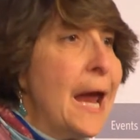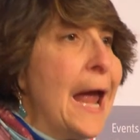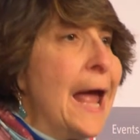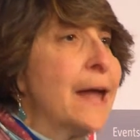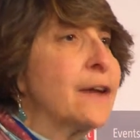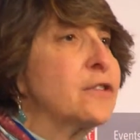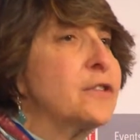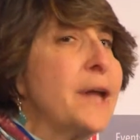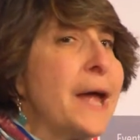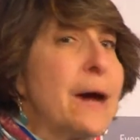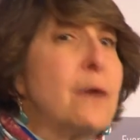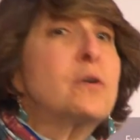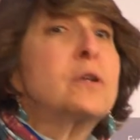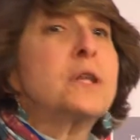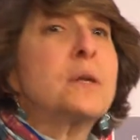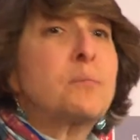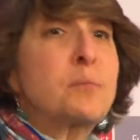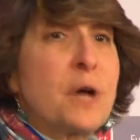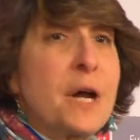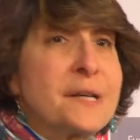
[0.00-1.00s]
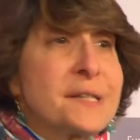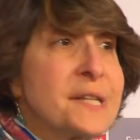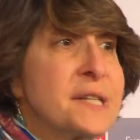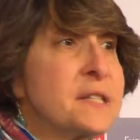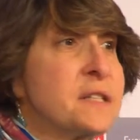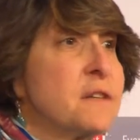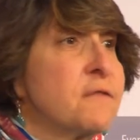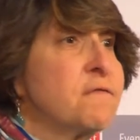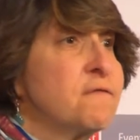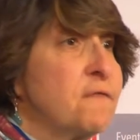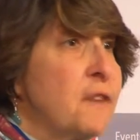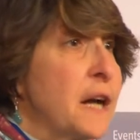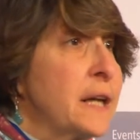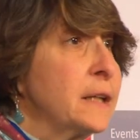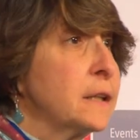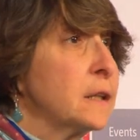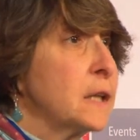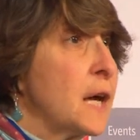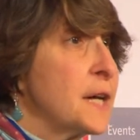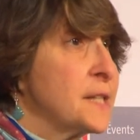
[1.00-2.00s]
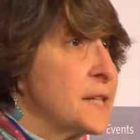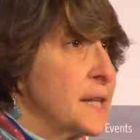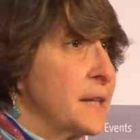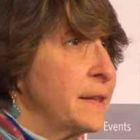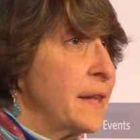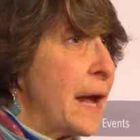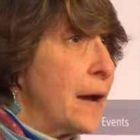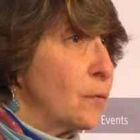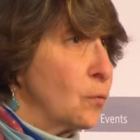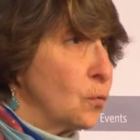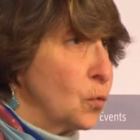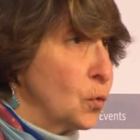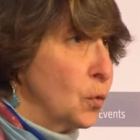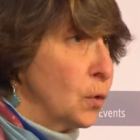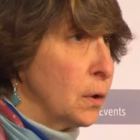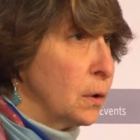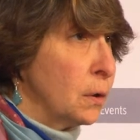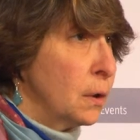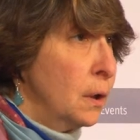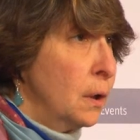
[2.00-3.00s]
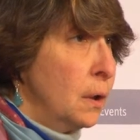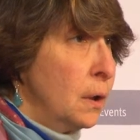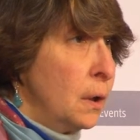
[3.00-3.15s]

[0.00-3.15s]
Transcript: and are now in the process of finalizing that rule.